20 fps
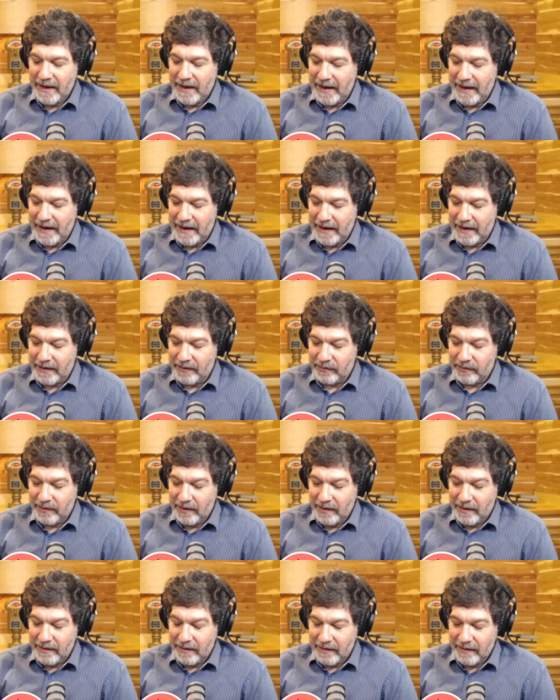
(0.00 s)
And
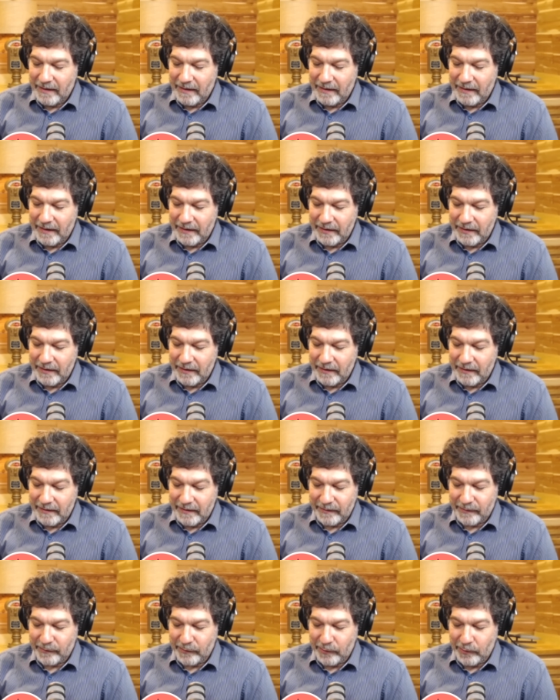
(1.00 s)

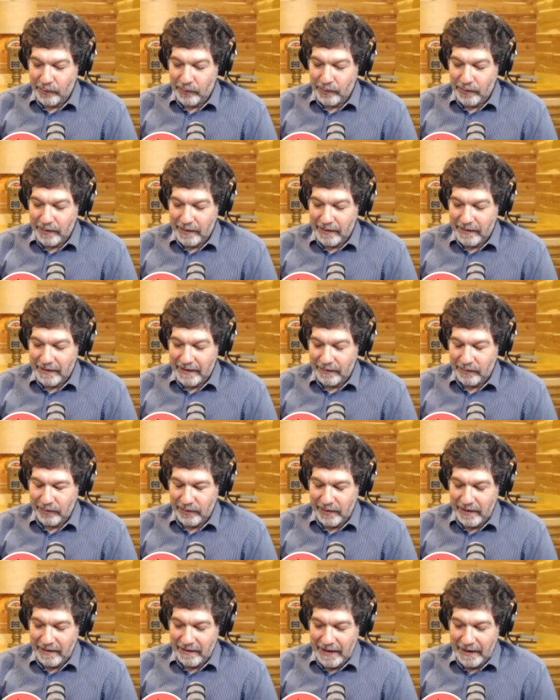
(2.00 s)
so I
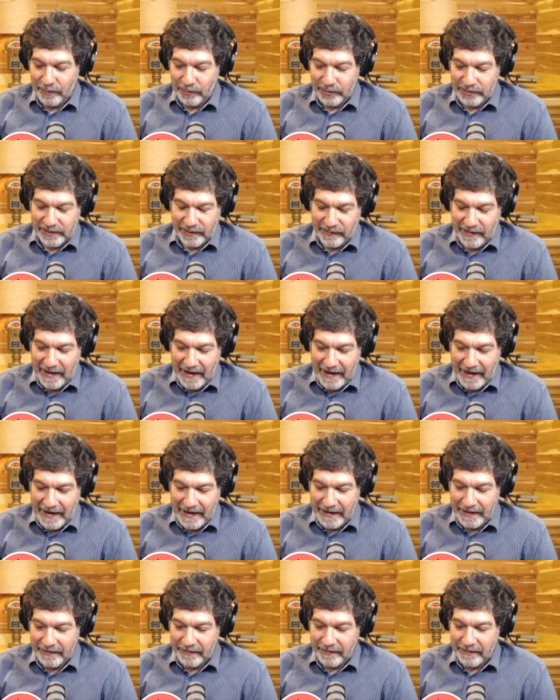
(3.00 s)
will just
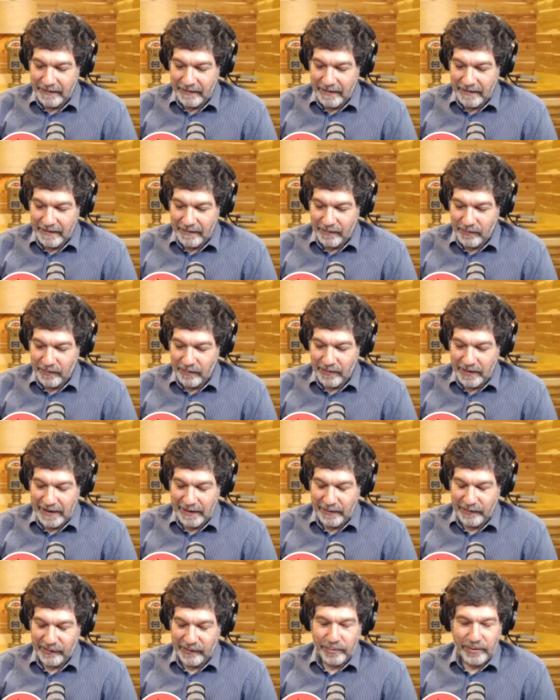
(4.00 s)
add, when
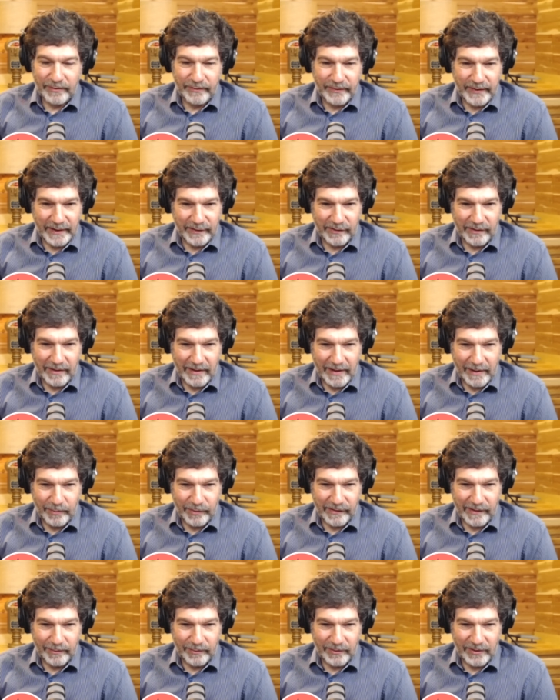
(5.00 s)
I was a professor, I
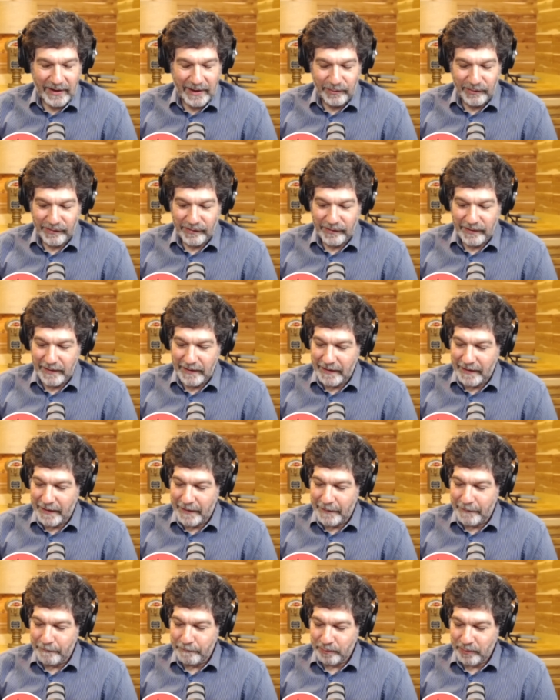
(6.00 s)
was sometimes
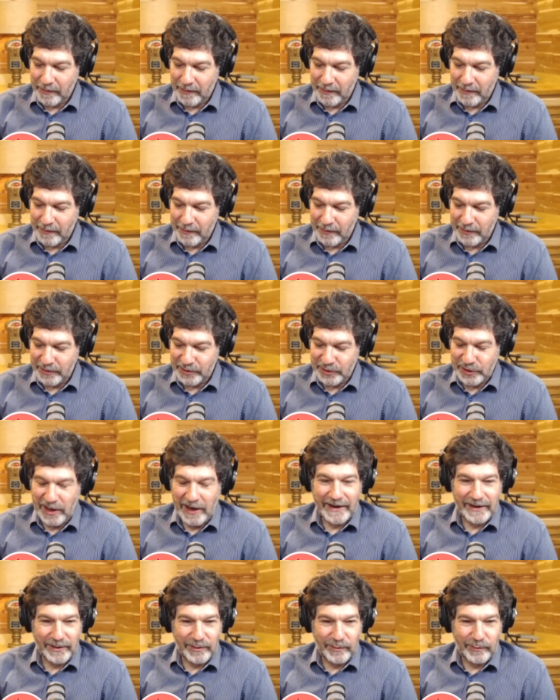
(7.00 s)

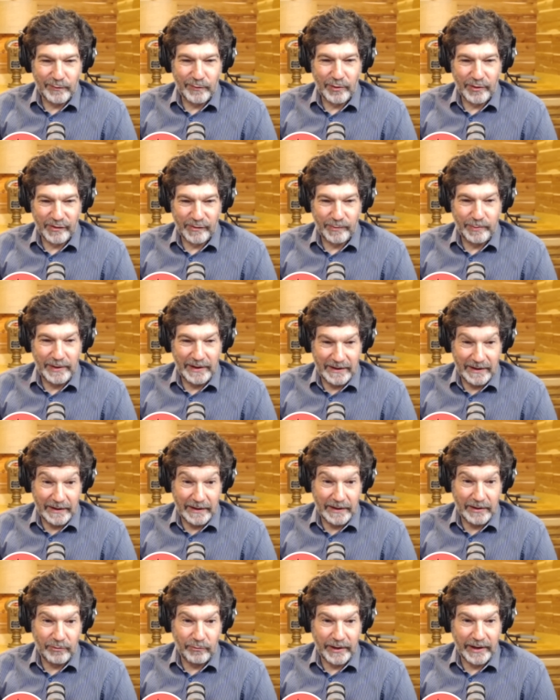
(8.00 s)
chided for speaking
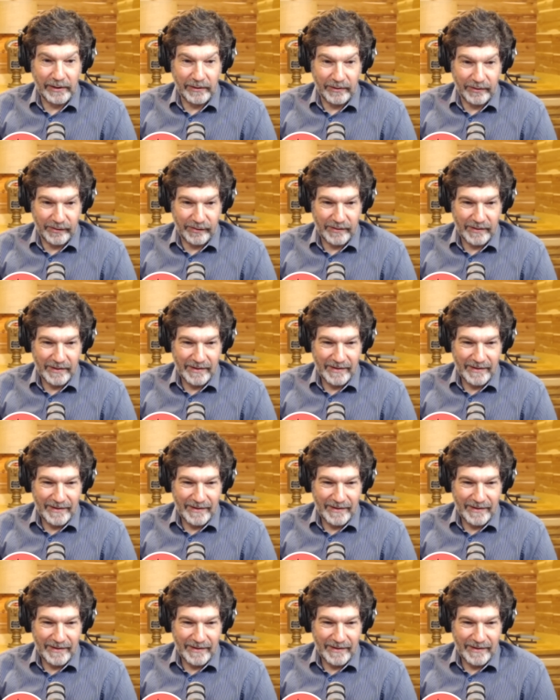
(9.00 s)
in riddles.